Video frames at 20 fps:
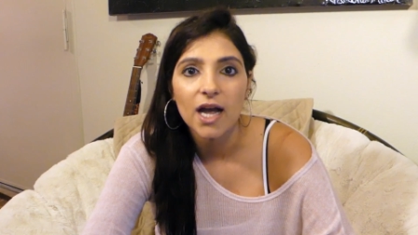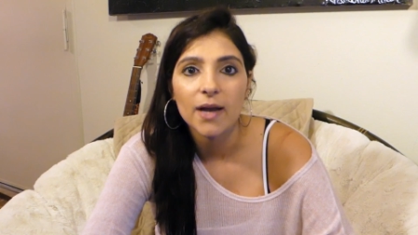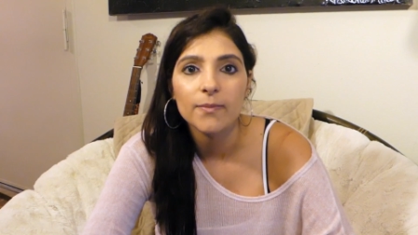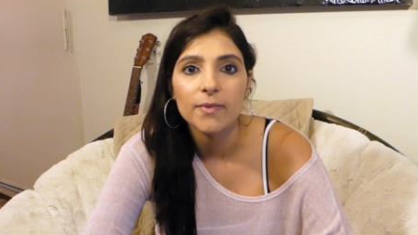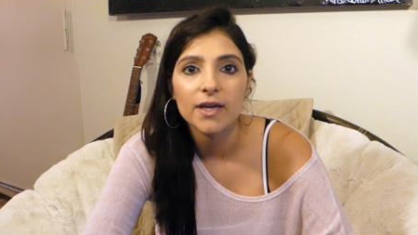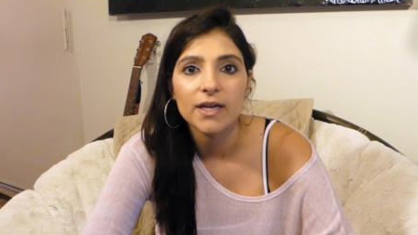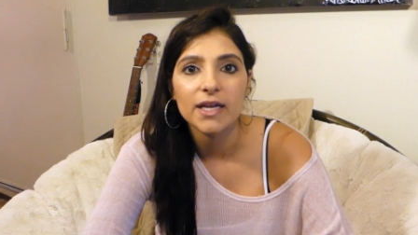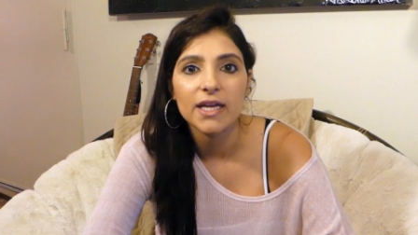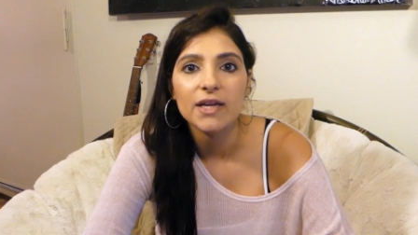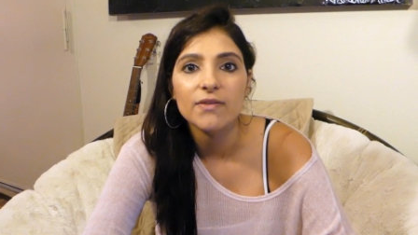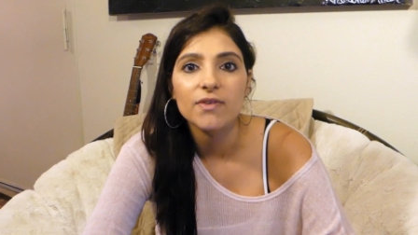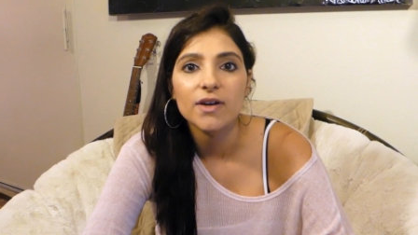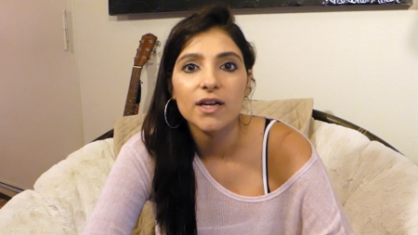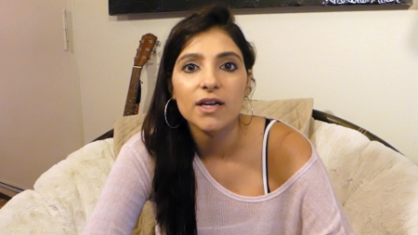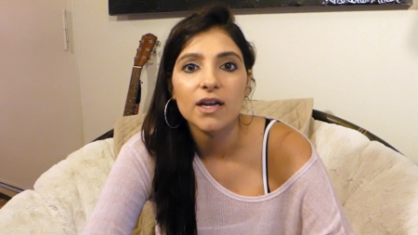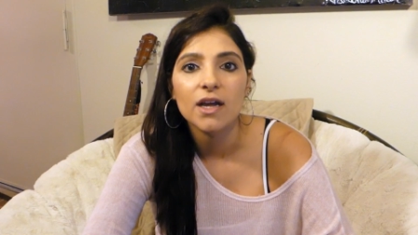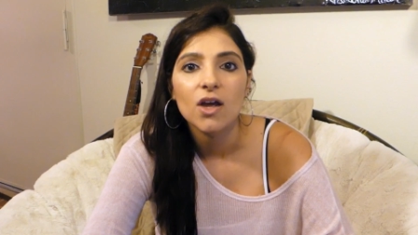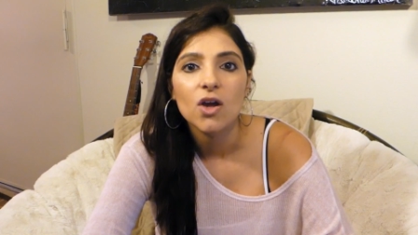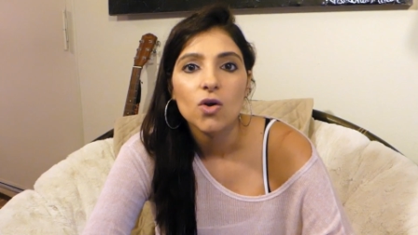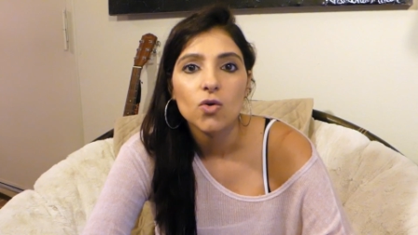I mean,
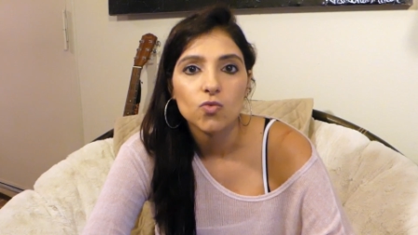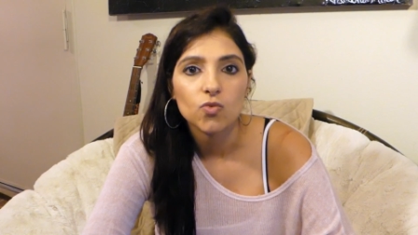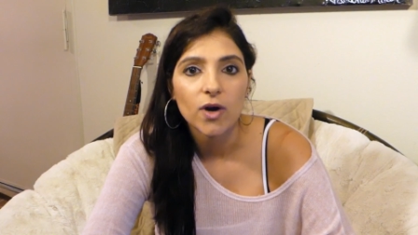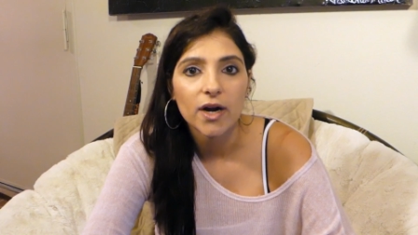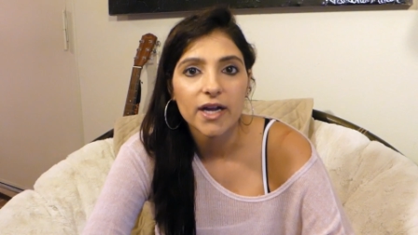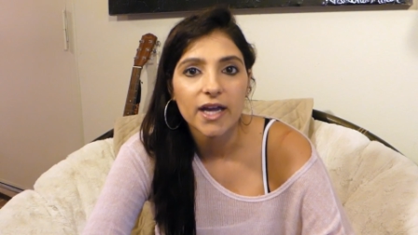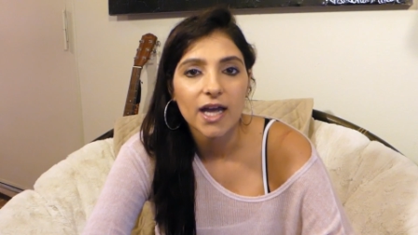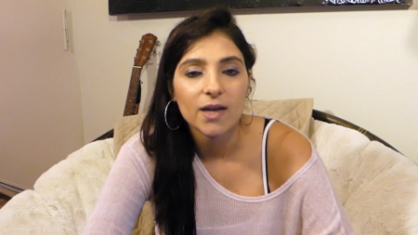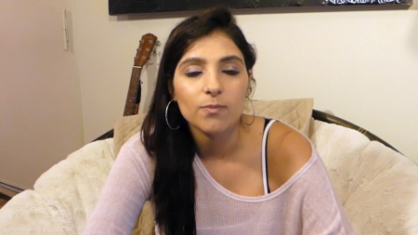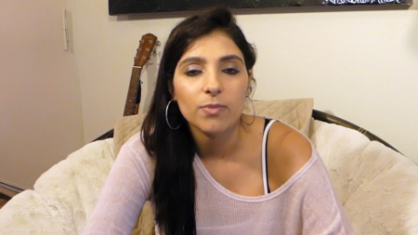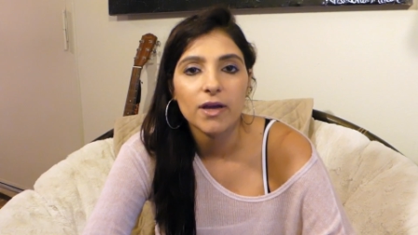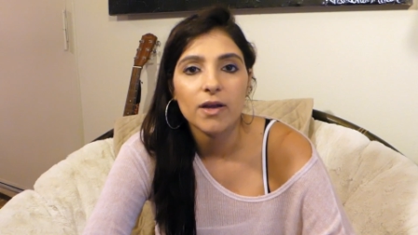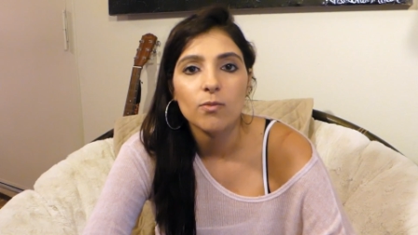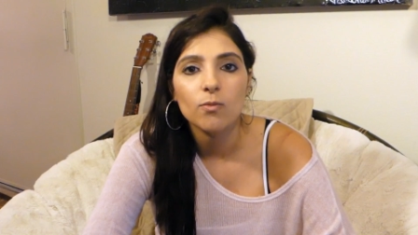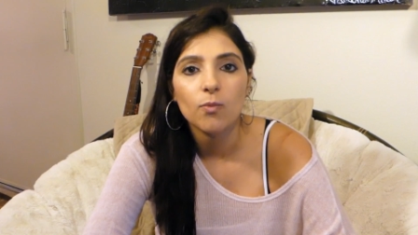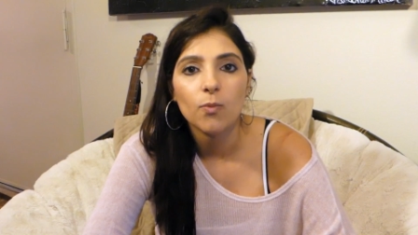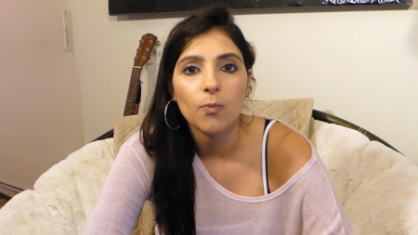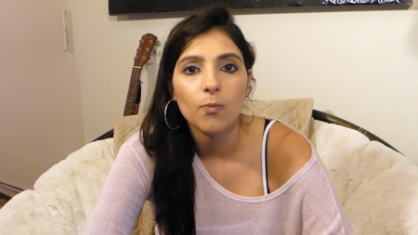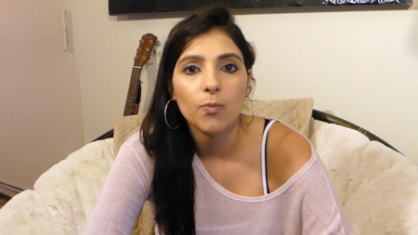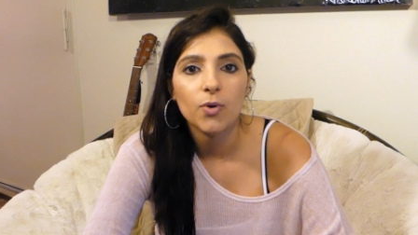even Rick had
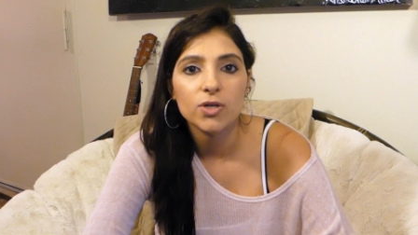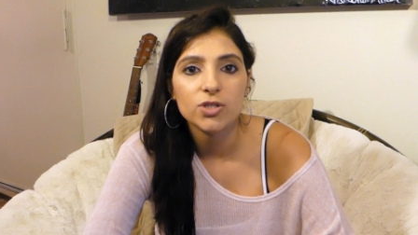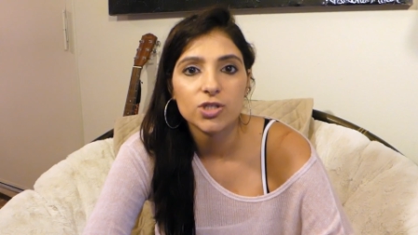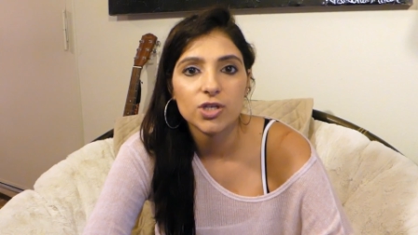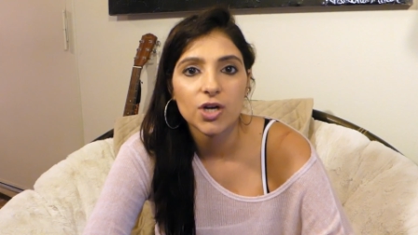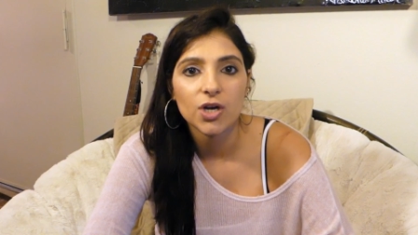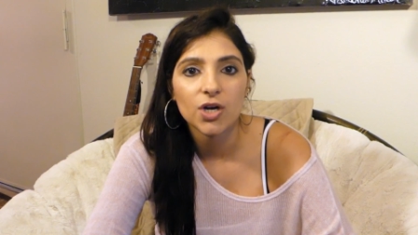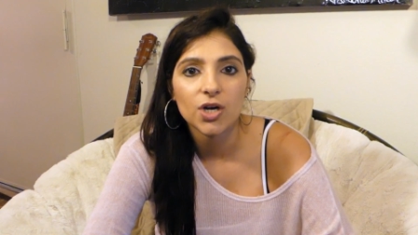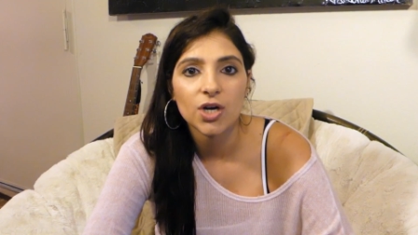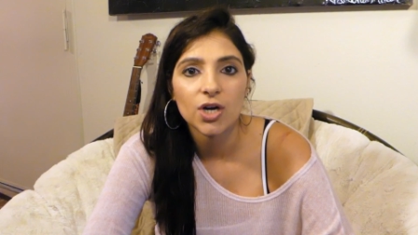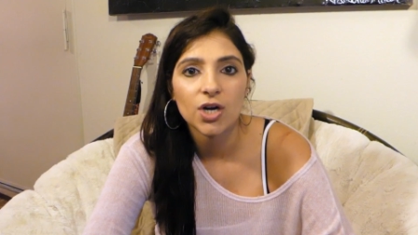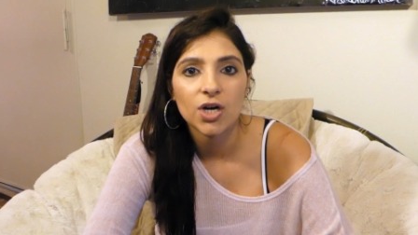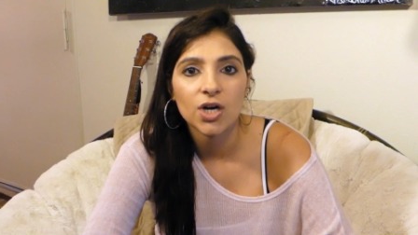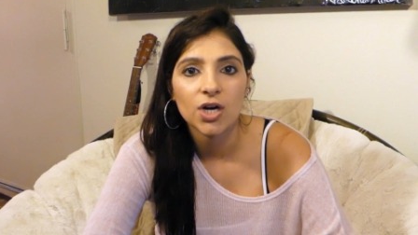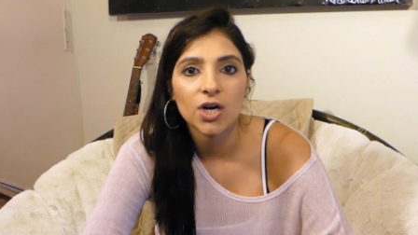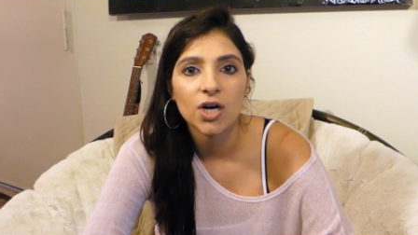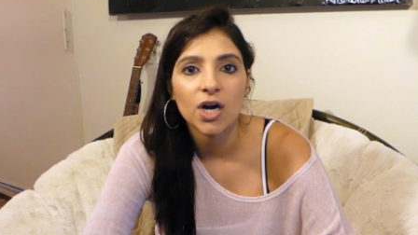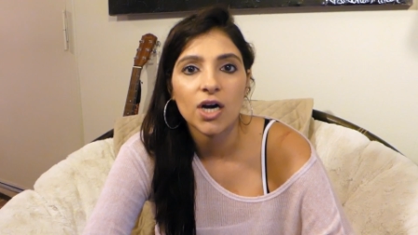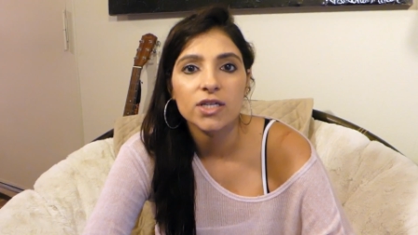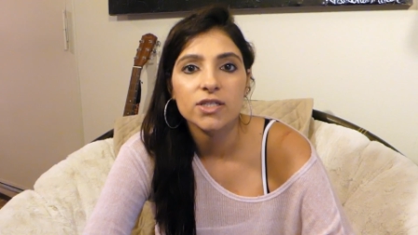been pushing
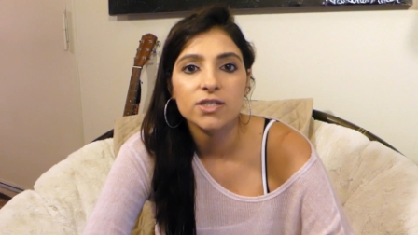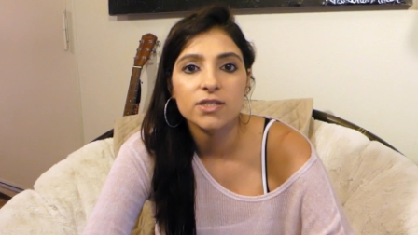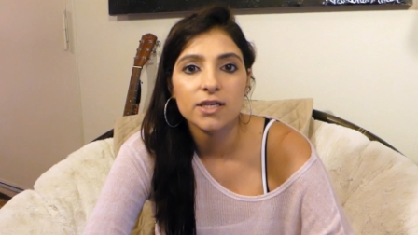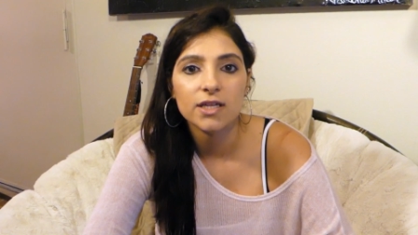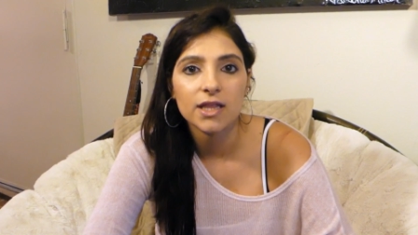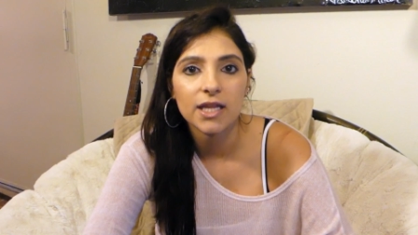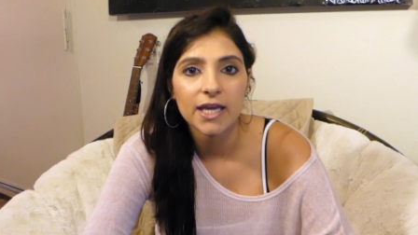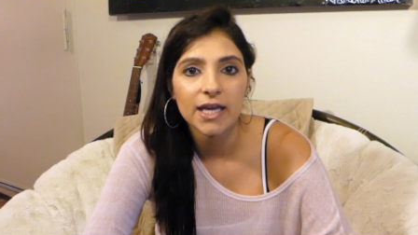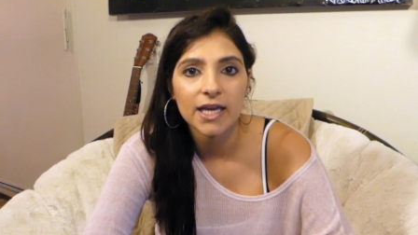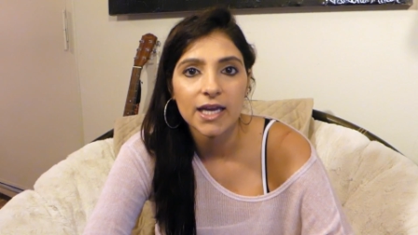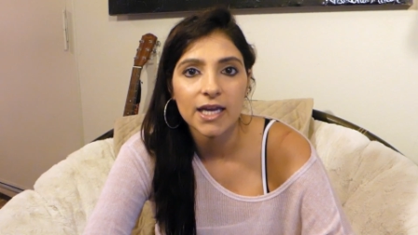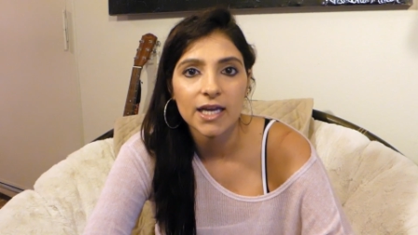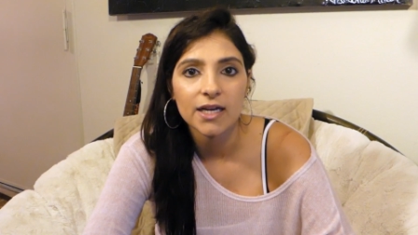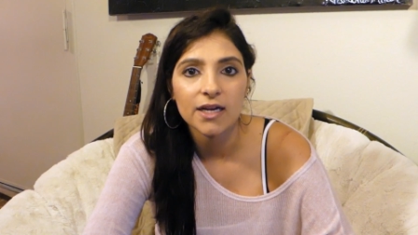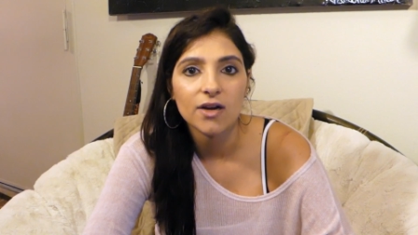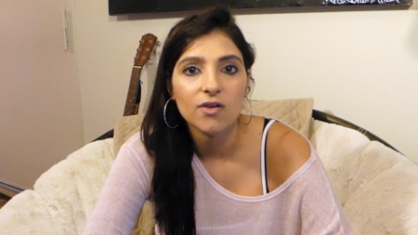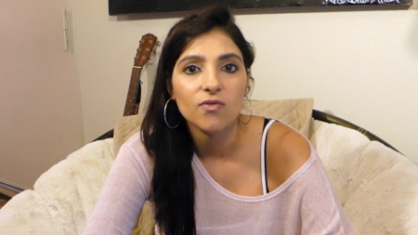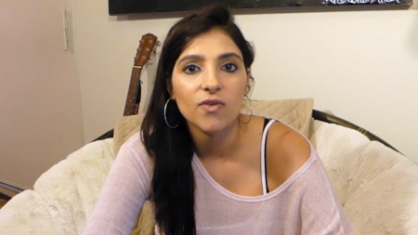her to lead,